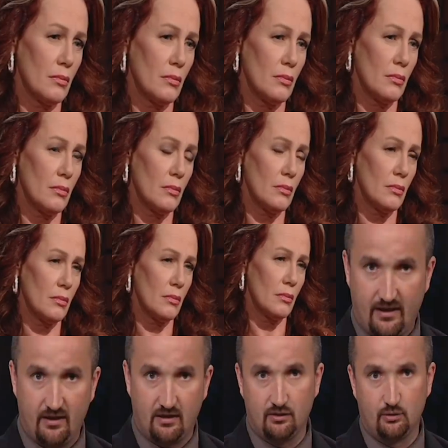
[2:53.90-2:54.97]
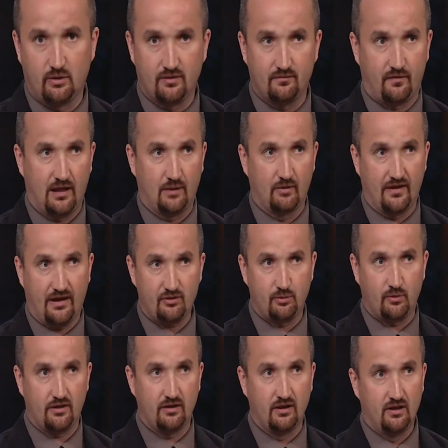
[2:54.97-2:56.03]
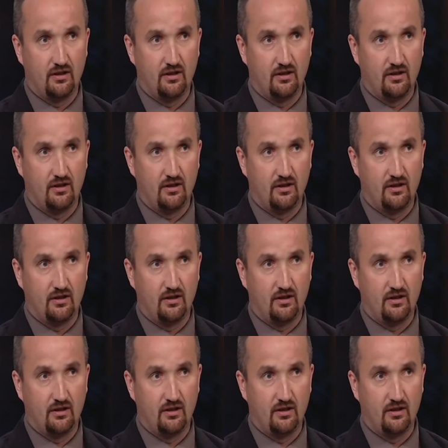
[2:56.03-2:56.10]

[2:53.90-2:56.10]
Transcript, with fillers: very high beta-glucan fiber. That's what